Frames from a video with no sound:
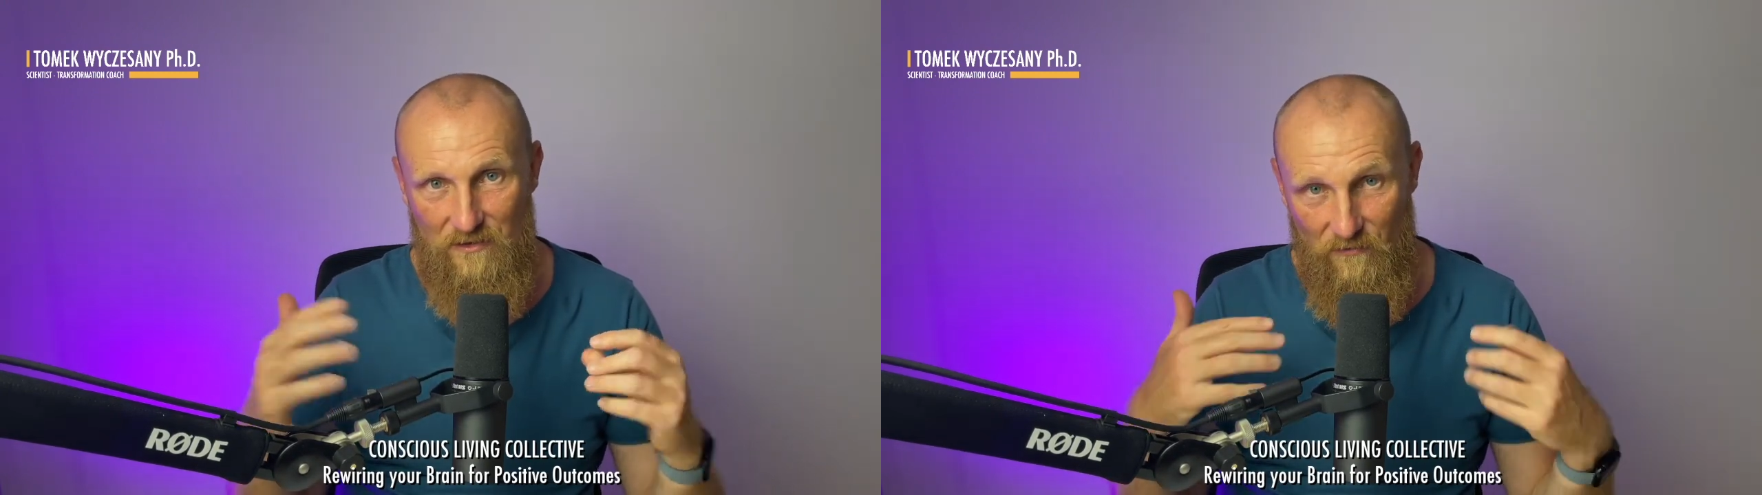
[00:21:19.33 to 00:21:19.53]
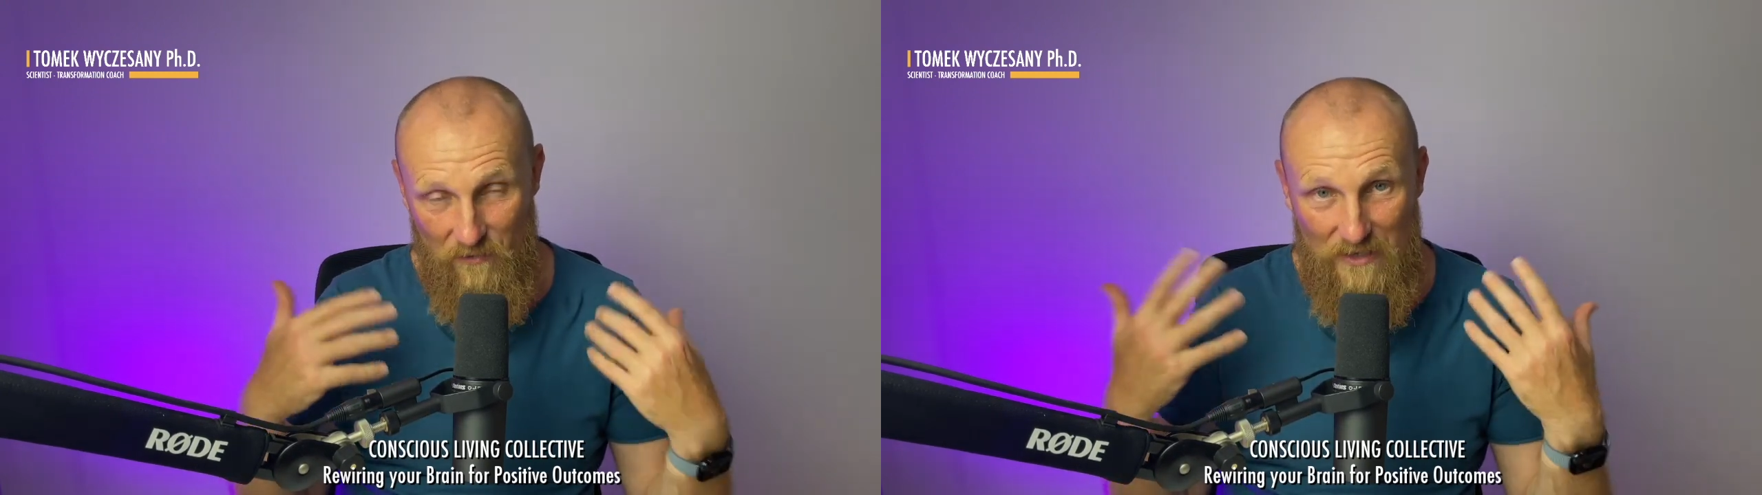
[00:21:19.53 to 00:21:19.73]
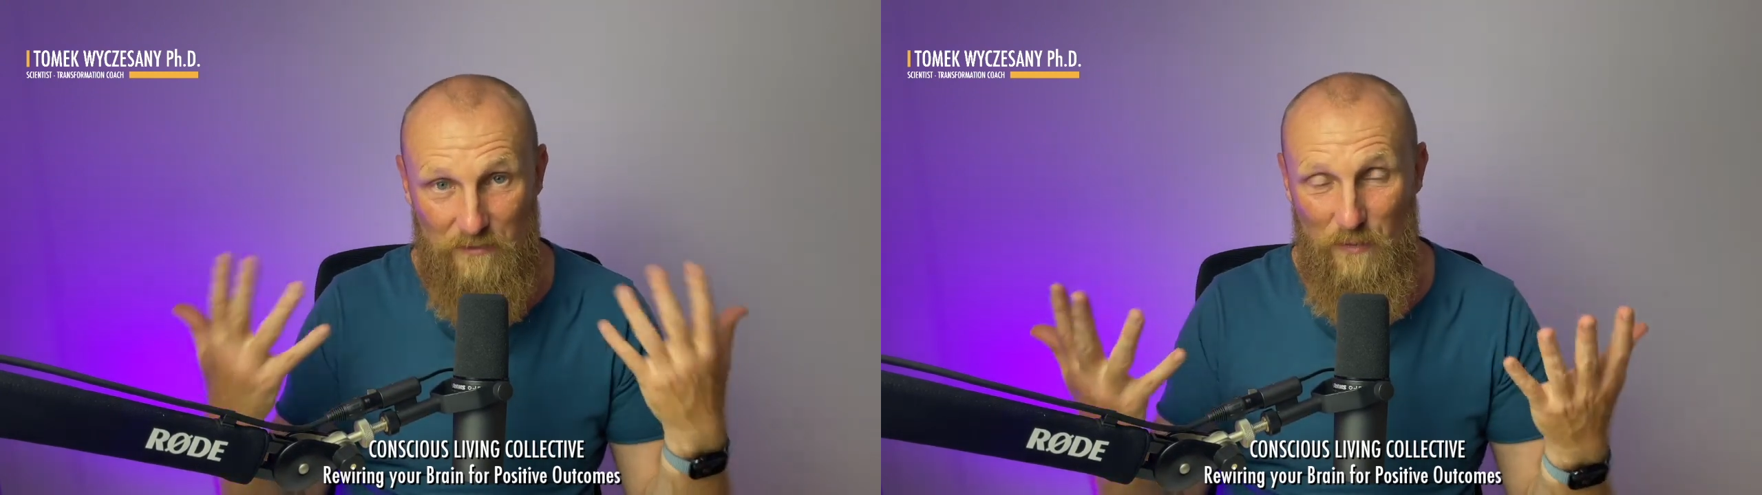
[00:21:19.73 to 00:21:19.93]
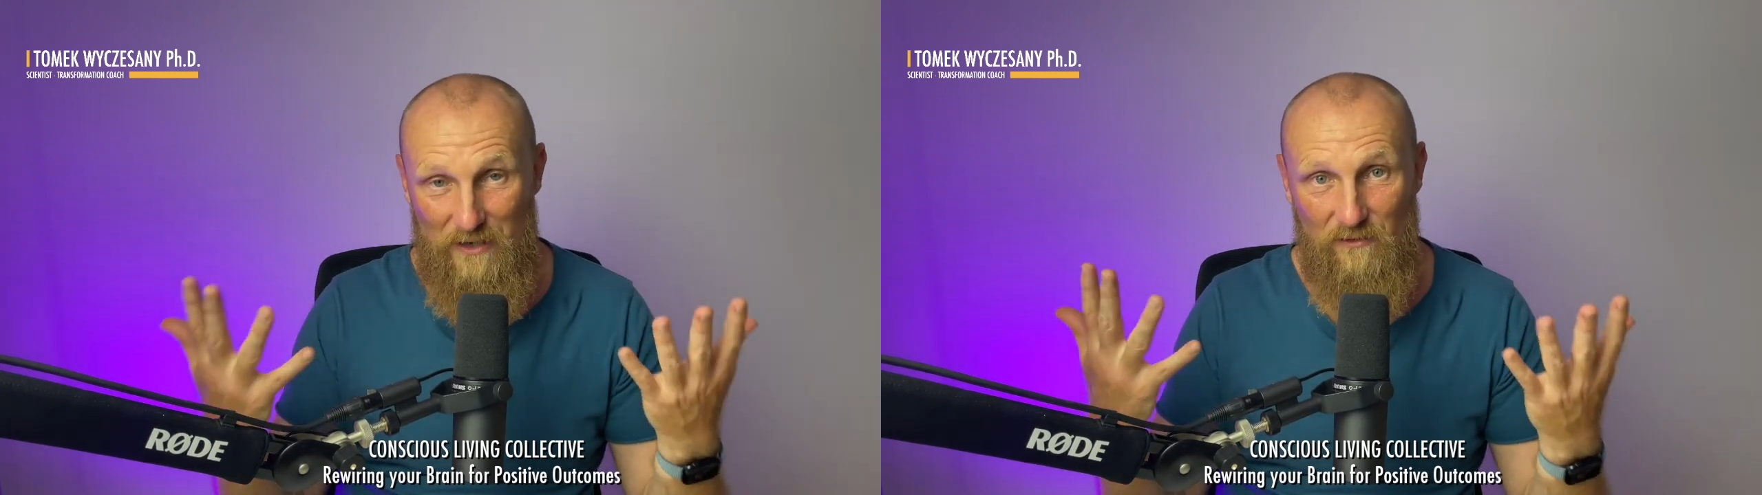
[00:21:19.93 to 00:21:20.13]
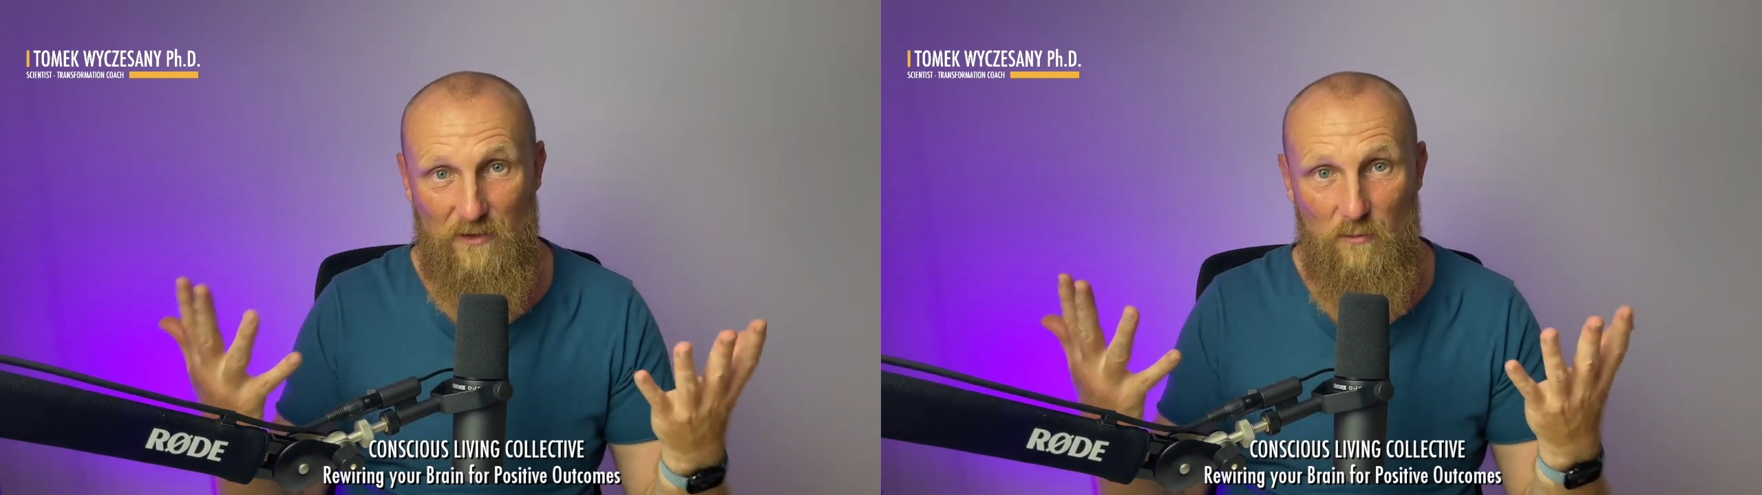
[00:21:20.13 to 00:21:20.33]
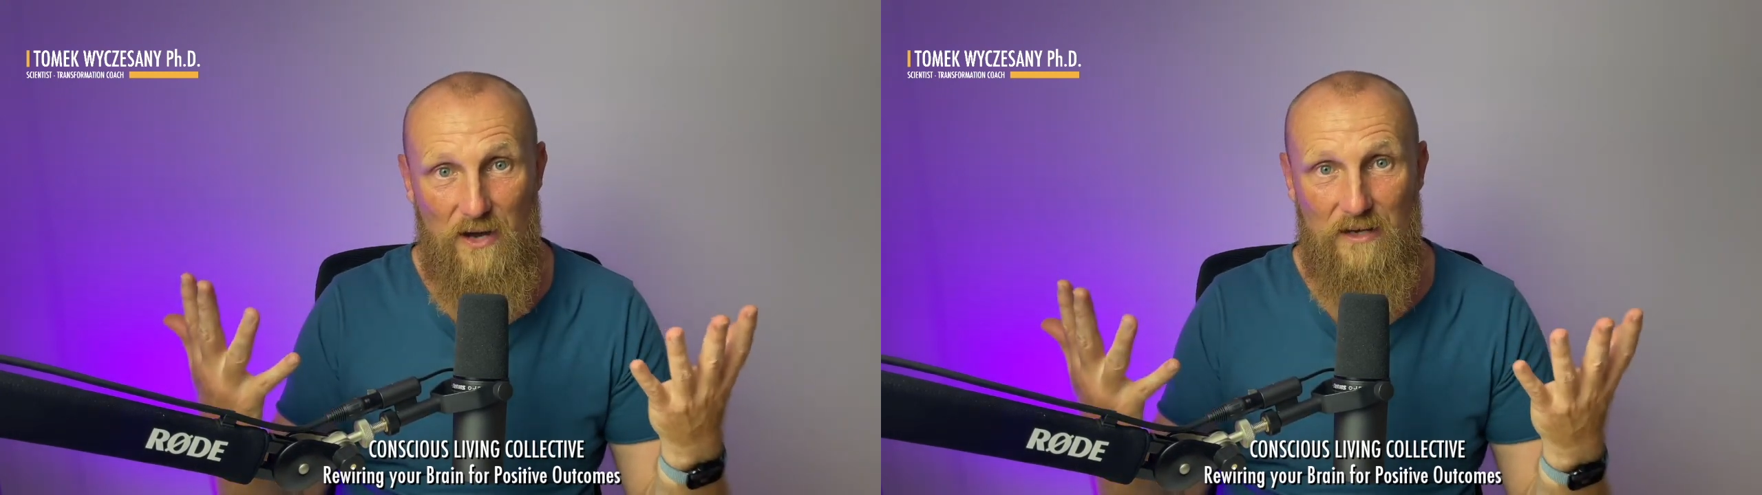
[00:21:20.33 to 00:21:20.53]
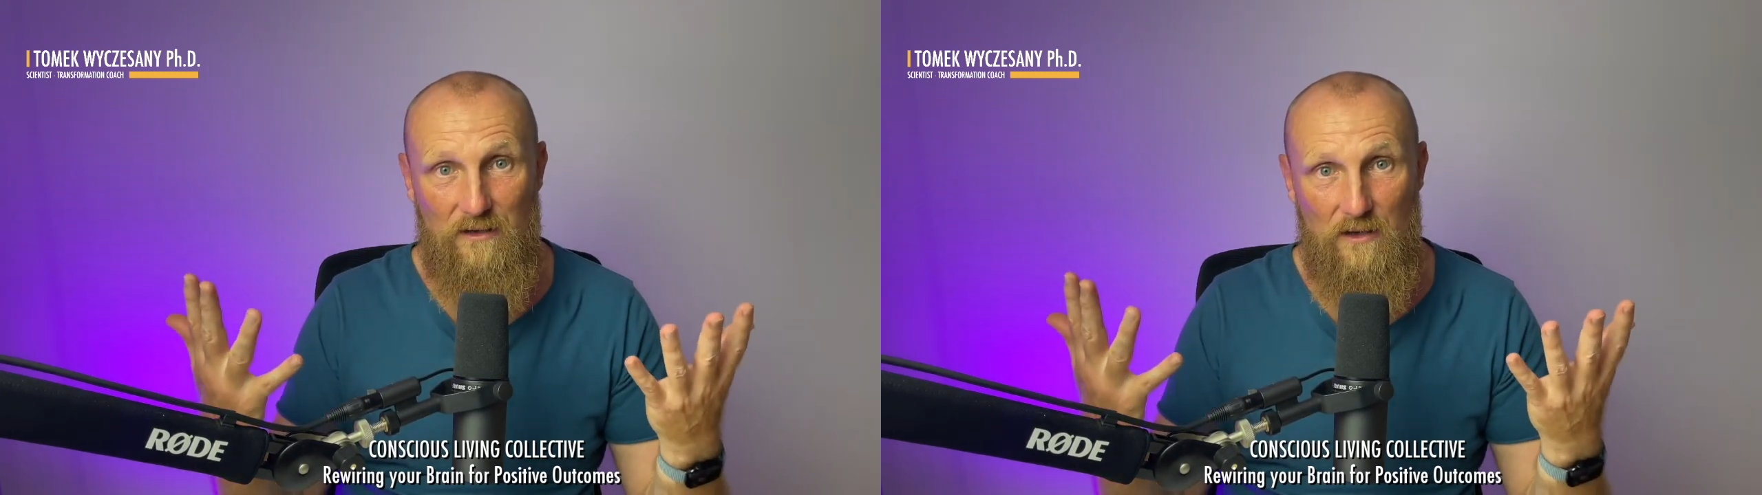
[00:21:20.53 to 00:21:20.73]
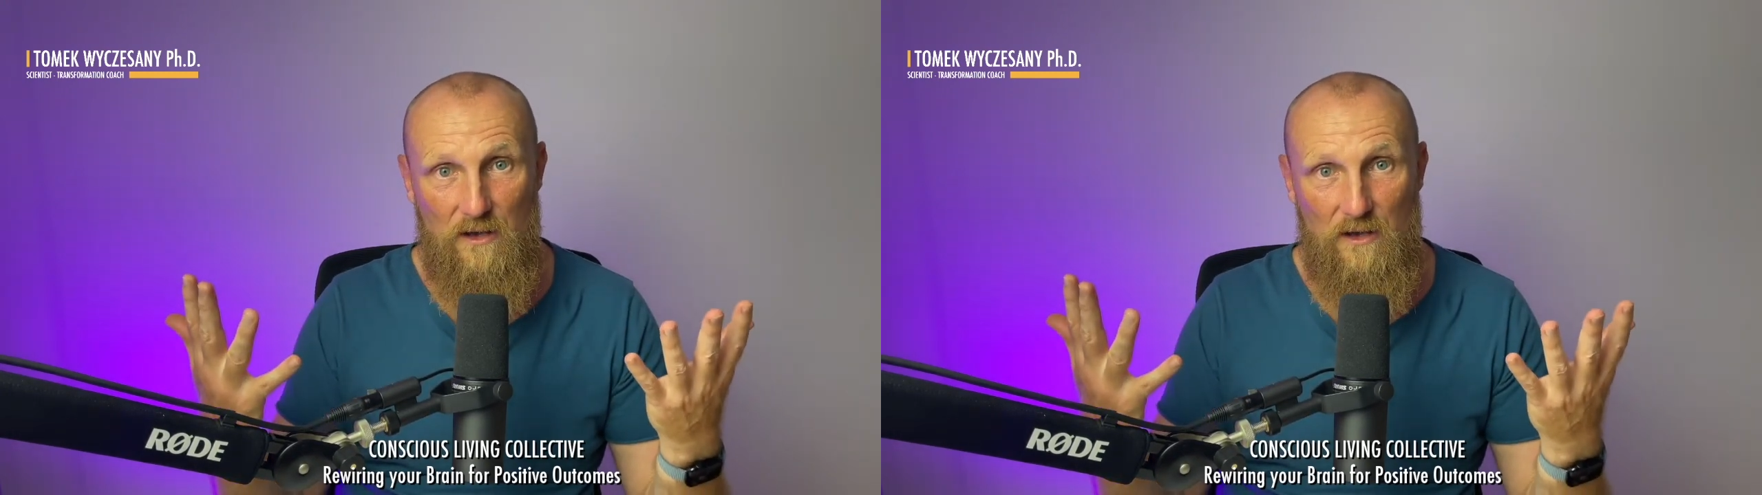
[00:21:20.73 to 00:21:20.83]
through this part of the brain,